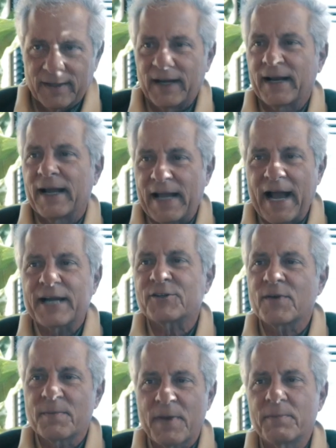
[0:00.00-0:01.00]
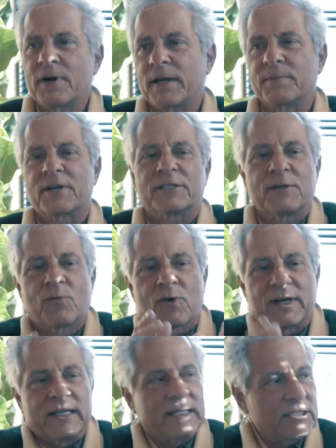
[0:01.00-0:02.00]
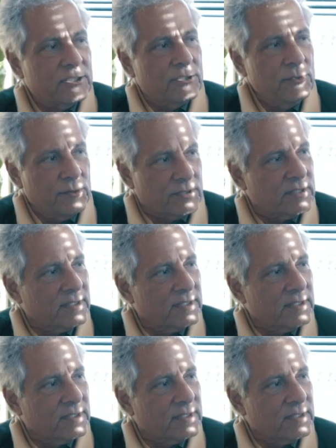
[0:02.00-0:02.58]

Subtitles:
And I actually remember him because he wore a little suit.